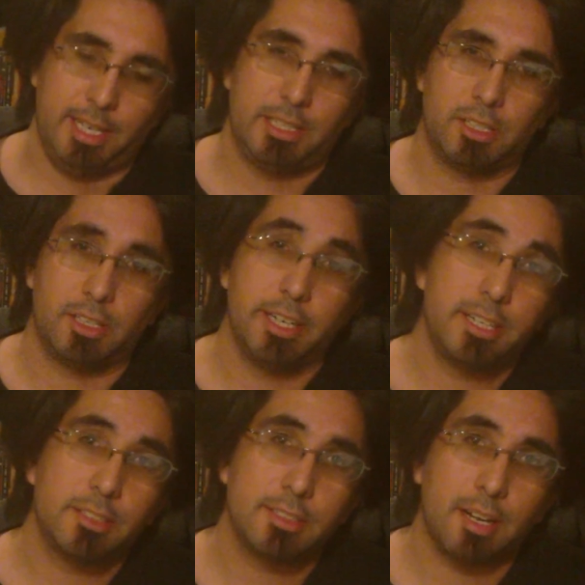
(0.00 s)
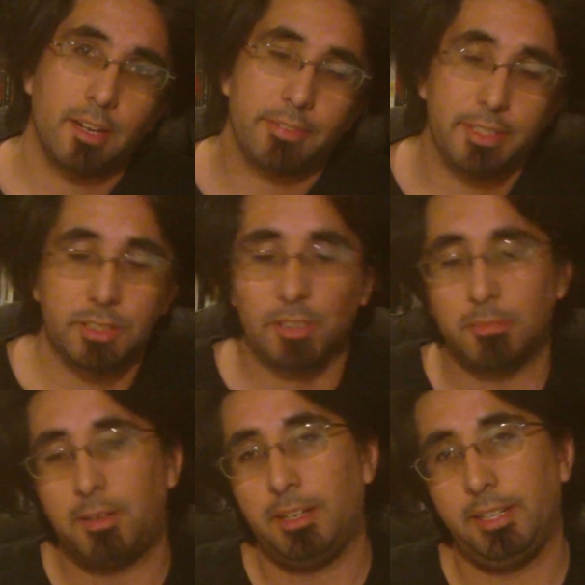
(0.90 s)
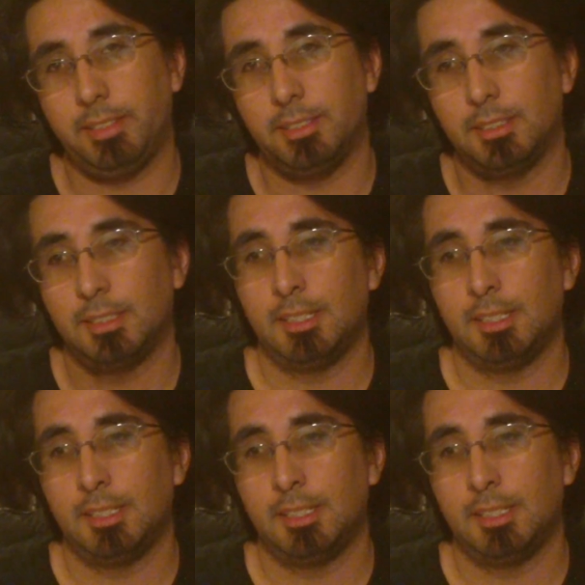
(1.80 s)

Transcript: into her inner self, into her mind,